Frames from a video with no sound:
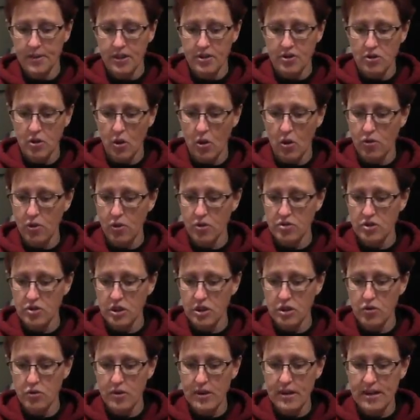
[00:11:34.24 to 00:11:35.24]
So those
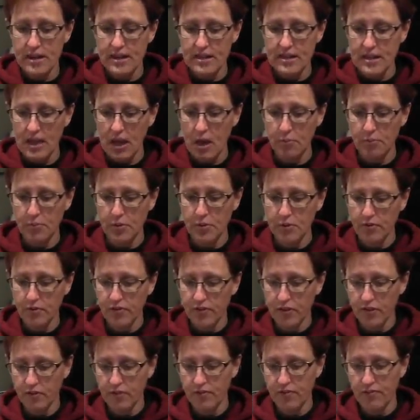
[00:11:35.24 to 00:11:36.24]
ingredients help you
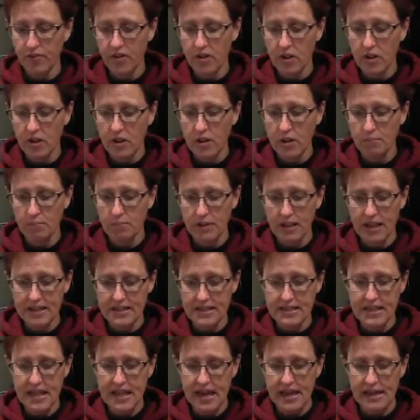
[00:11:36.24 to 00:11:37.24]
feel full,
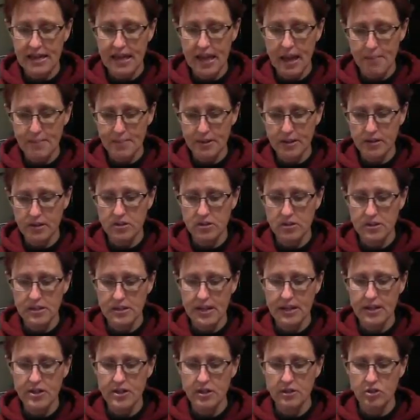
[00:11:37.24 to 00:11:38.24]
plus that chemical
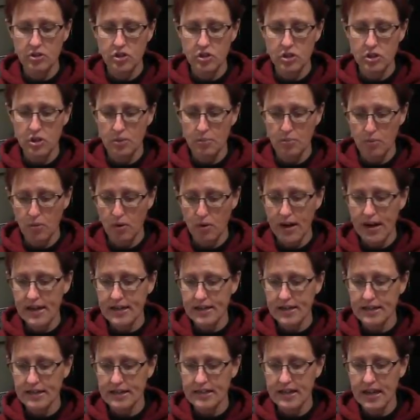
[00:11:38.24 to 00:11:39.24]
signal to your
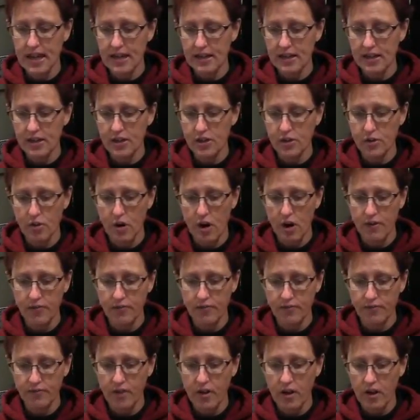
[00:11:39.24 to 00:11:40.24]
brain to tell it you
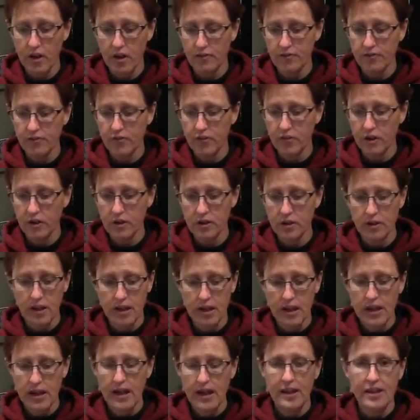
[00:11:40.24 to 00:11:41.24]
are all full.
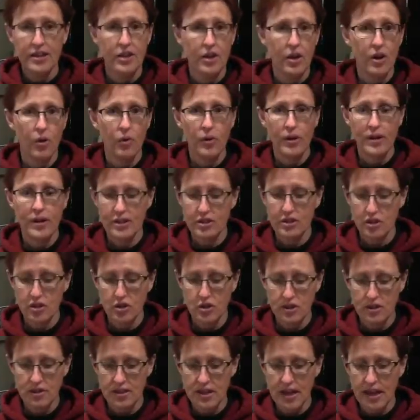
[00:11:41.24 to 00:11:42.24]
It's a
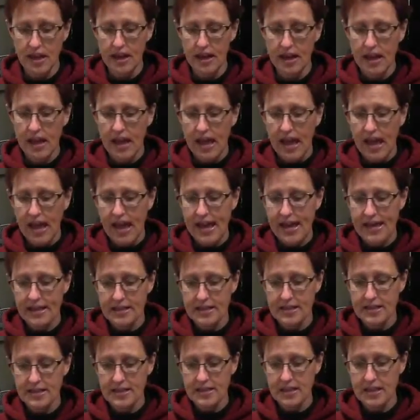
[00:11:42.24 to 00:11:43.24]
good thing.
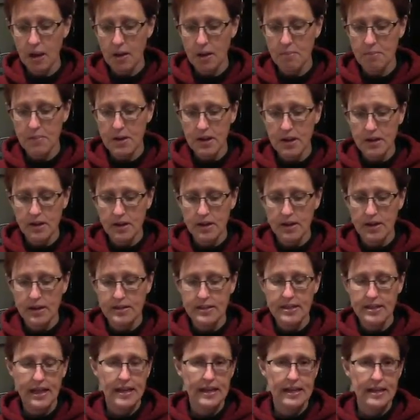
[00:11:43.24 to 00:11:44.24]
And some
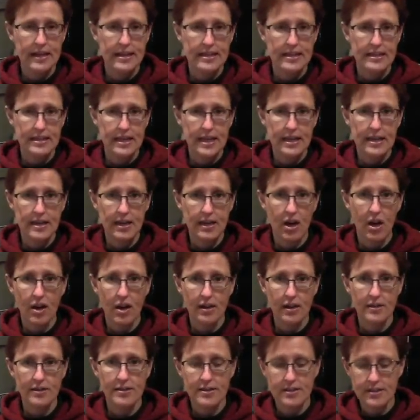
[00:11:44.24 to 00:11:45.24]
data
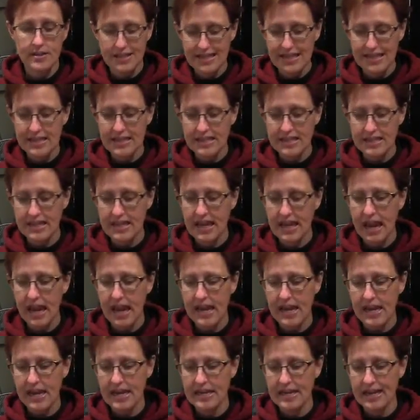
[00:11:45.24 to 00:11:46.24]
on
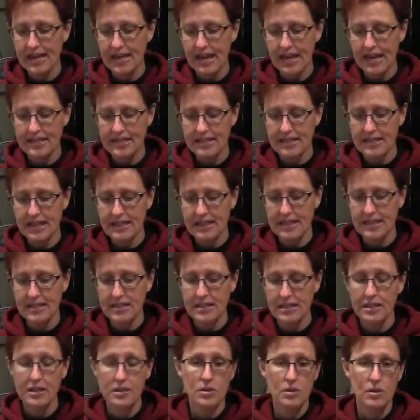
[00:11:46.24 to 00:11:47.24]
CCK indicates that
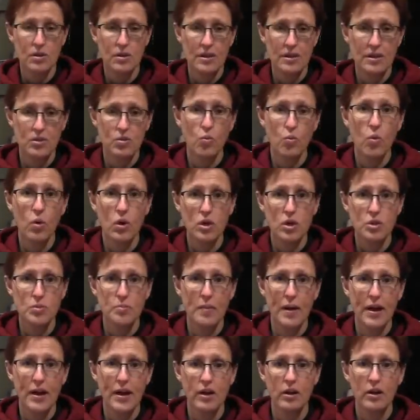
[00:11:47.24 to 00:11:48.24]
this works
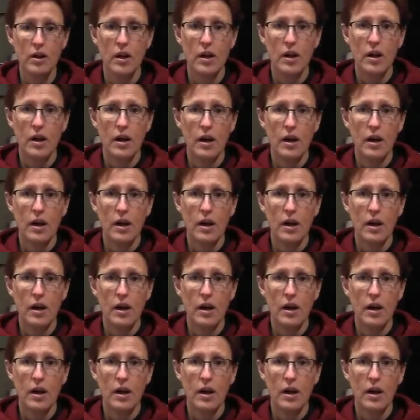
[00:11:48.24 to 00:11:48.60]
better.